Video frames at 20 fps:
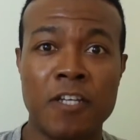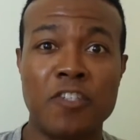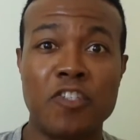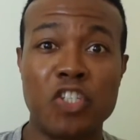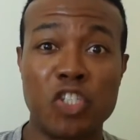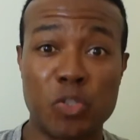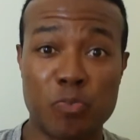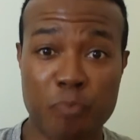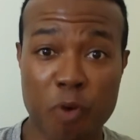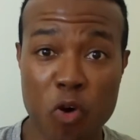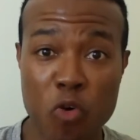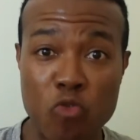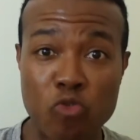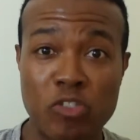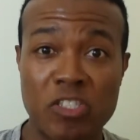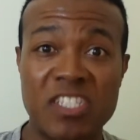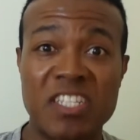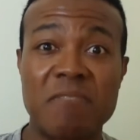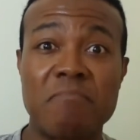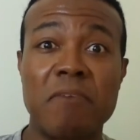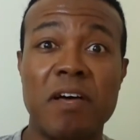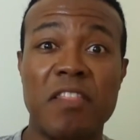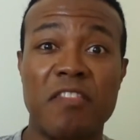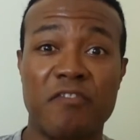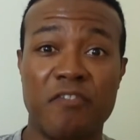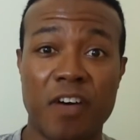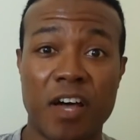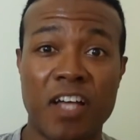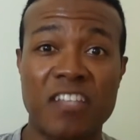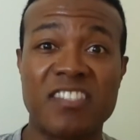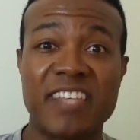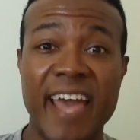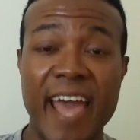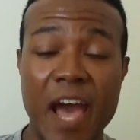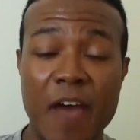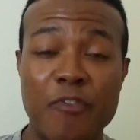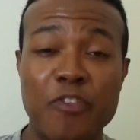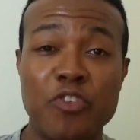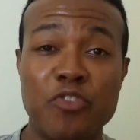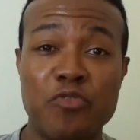Dispose of the motherfuckers
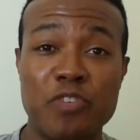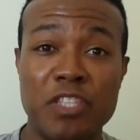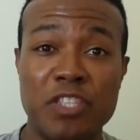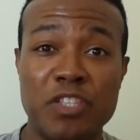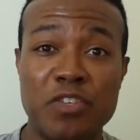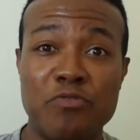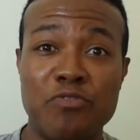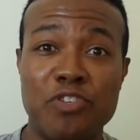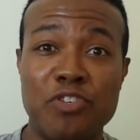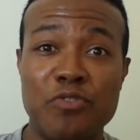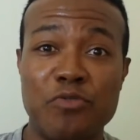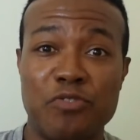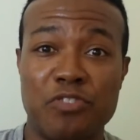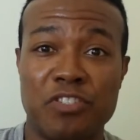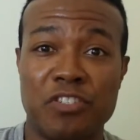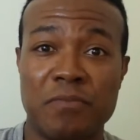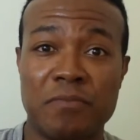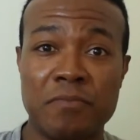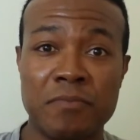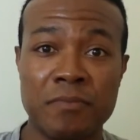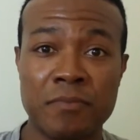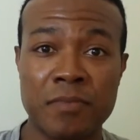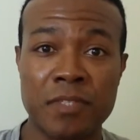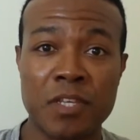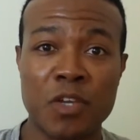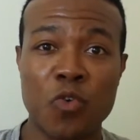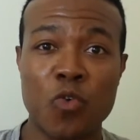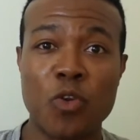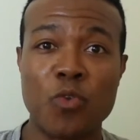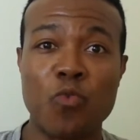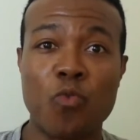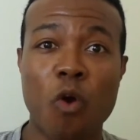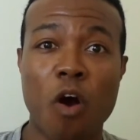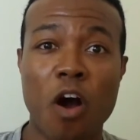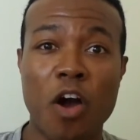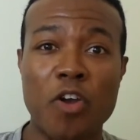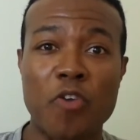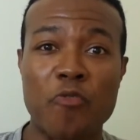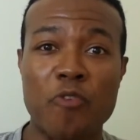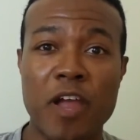after you get through using them. Quit
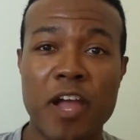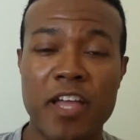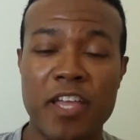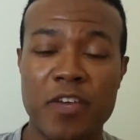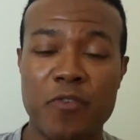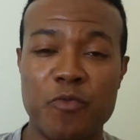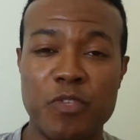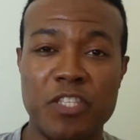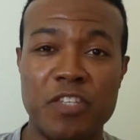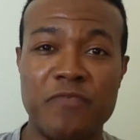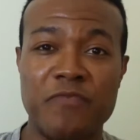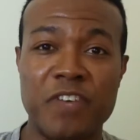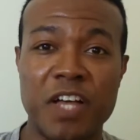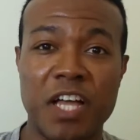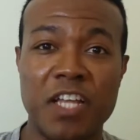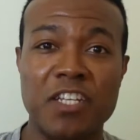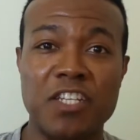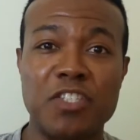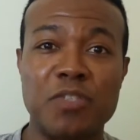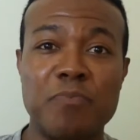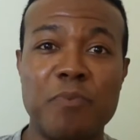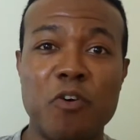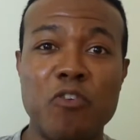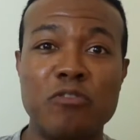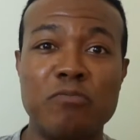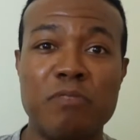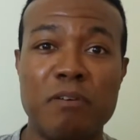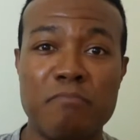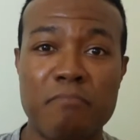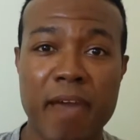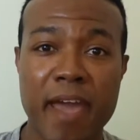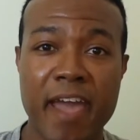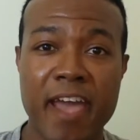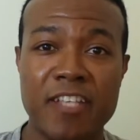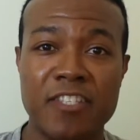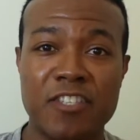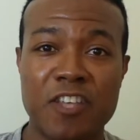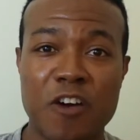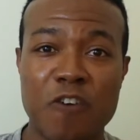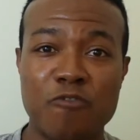walking around here with the fucking disposable
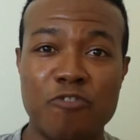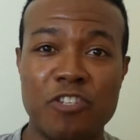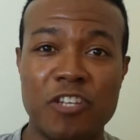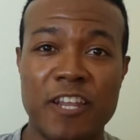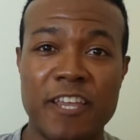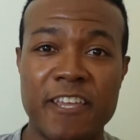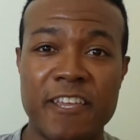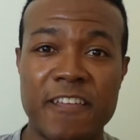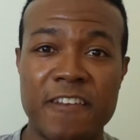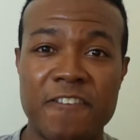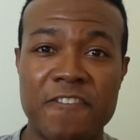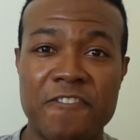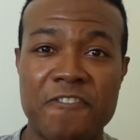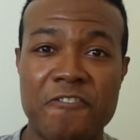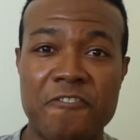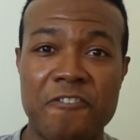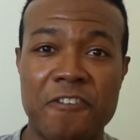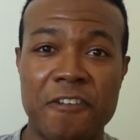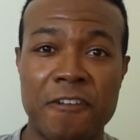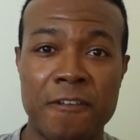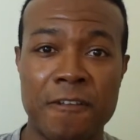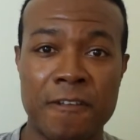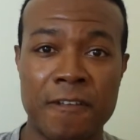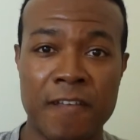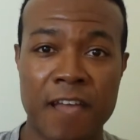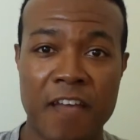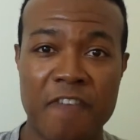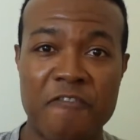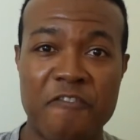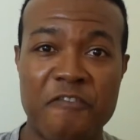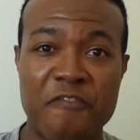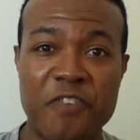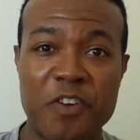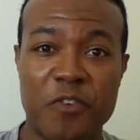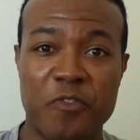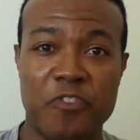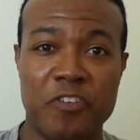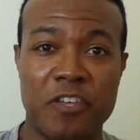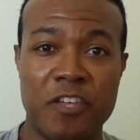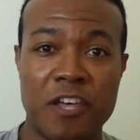mask on until they get dirty and
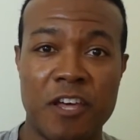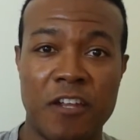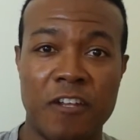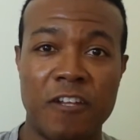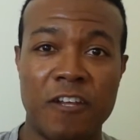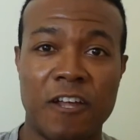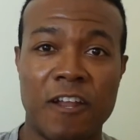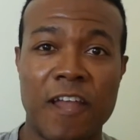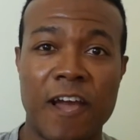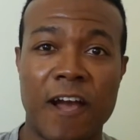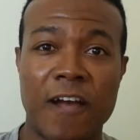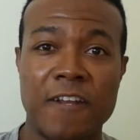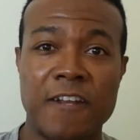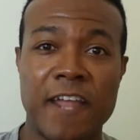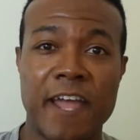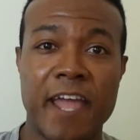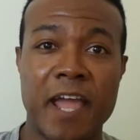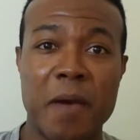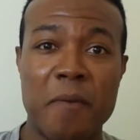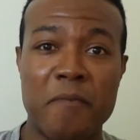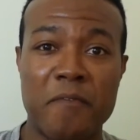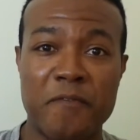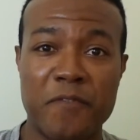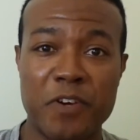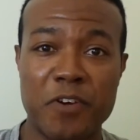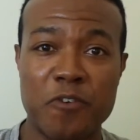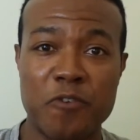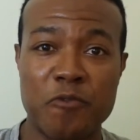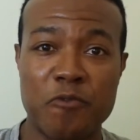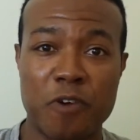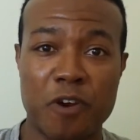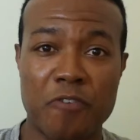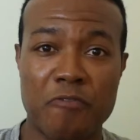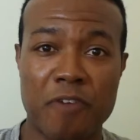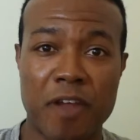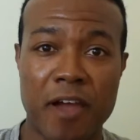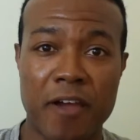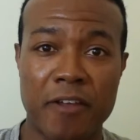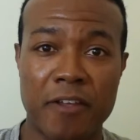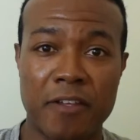filthy. Looking like a damn fool running
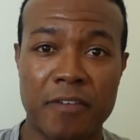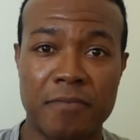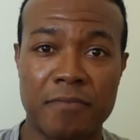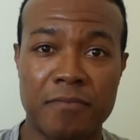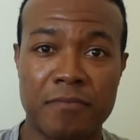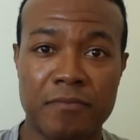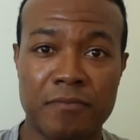around here.